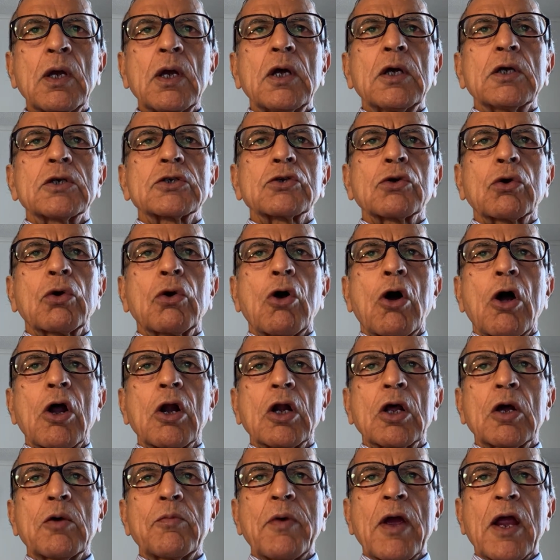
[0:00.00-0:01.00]
So God
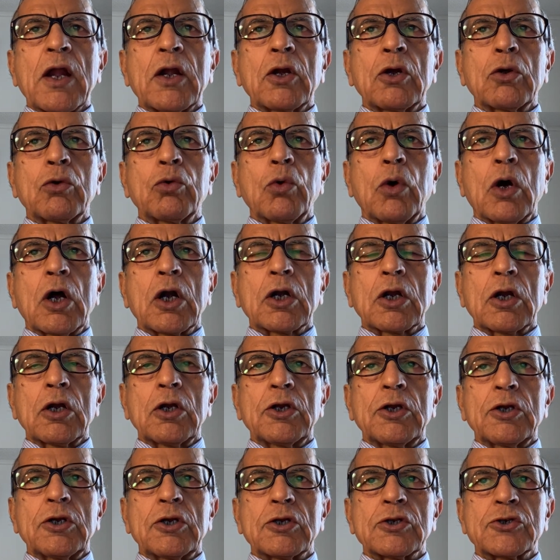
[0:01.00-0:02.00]
commanded to
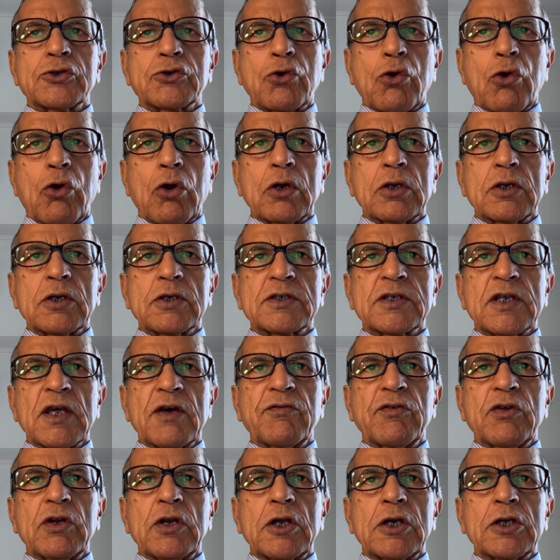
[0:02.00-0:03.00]
utterly destroy the
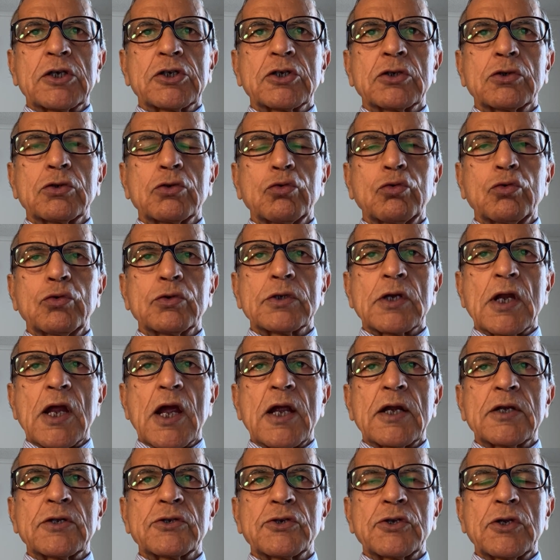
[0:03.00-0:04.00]
7 nations whose
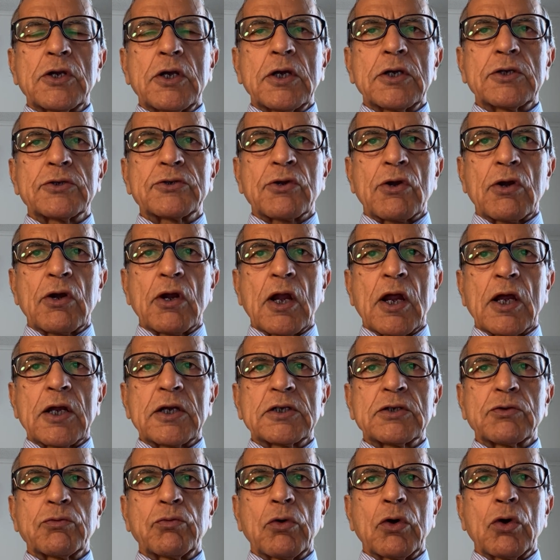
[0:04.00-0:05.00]
lands the
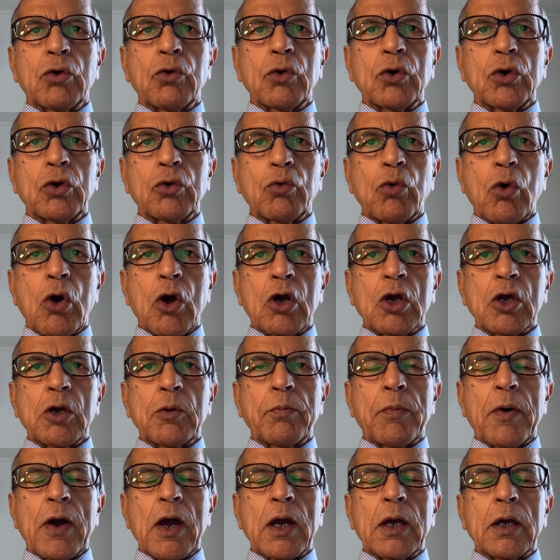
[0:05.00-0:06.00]
Israelites were going to
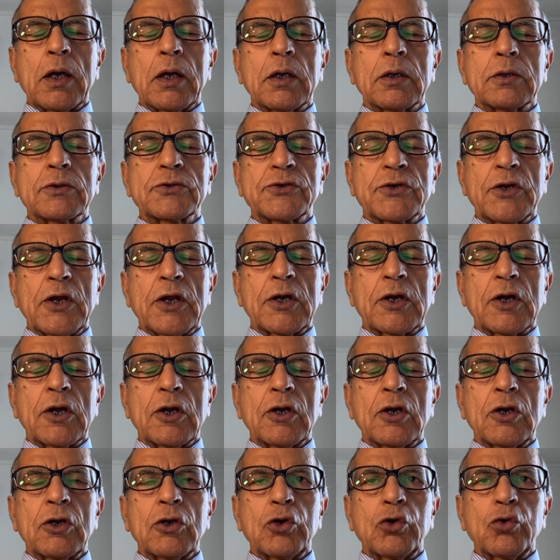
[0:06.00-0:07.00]
occupy, stated
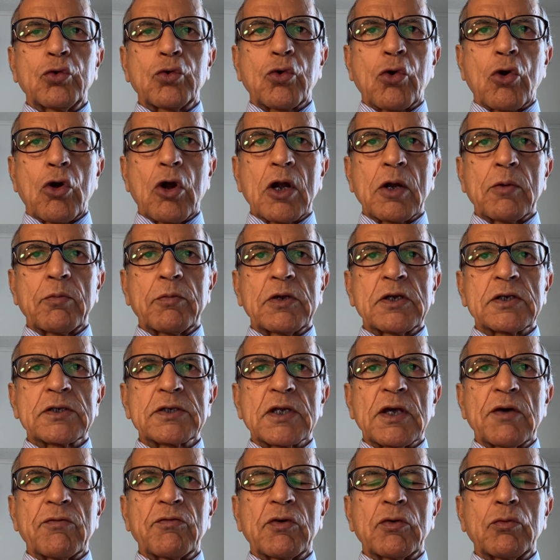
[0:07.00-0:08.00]
in Deuteronomy
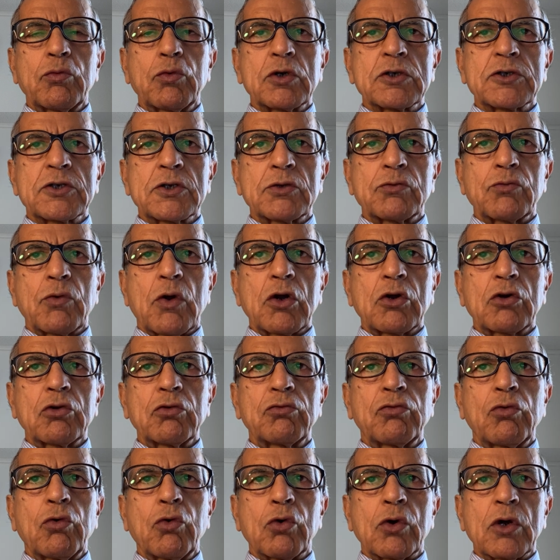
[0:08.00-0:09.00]
7 verses 1 to
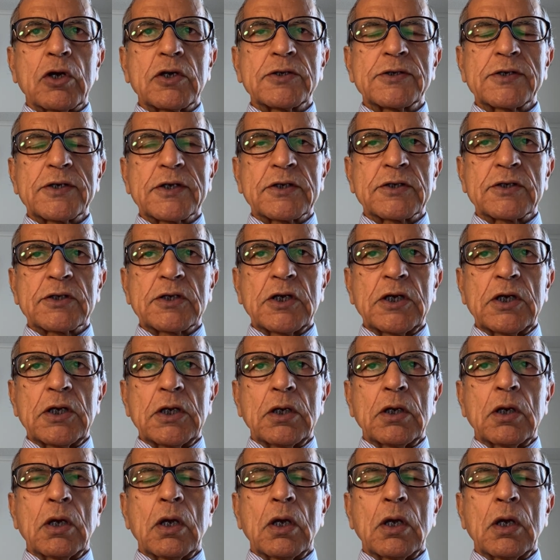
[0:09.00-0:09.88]
4 and 16.